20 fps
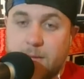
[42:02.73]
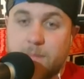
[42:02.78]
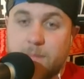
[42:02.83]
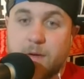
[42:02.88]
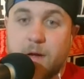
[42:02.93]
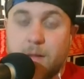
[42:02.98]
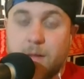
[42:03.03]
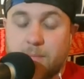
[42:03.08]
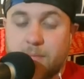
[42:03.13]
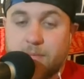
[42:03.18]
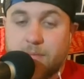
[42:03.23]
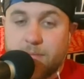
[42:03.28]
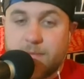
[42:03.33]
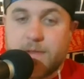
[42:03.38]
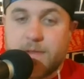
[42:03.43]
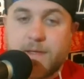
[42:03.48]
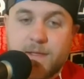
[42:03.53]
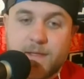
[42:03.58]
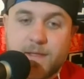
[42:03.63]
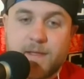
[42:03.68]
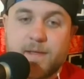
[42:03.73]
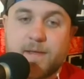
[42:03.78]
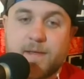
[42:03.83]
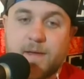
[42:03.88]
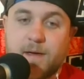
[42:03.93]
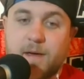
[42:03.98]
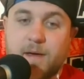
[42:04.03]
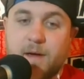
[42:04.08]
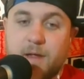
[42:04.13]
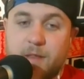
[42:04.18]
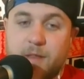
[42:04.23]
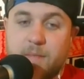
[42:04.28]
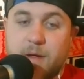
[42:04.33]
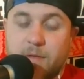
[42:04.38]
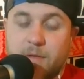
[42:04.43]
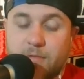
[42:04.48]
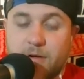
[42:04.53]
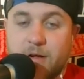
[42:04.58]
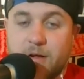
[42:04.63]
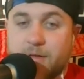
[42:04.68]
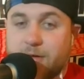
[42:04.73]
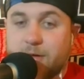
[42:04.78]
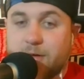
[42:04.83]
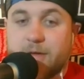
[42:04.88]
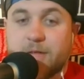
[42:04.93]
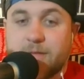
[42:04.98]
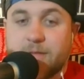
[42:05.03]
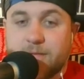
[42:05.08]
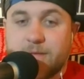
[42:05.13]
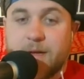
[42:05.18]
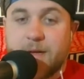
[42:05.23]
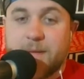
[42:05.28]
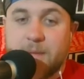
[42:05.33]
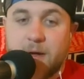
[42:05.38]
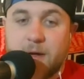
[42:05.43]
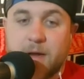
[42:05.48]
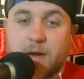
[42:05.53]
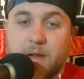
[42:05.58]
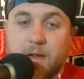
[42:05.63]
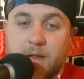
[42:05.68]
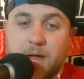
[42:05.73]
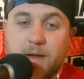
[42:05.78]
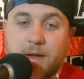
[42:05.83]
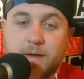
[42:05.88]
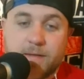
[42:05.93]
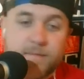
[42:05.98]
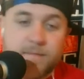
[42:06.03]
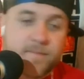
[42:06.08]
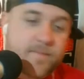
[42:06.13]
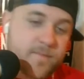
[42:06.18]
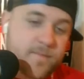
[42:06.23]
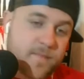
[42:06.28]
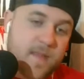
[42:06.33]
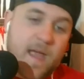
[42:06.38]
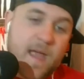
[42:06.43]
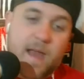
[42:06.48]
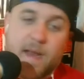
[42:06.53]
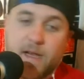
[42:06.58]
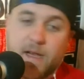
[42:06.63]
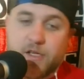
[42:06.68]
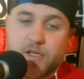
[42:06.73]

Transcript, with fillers: keeping up on the main roster. I'm not gonna lie. That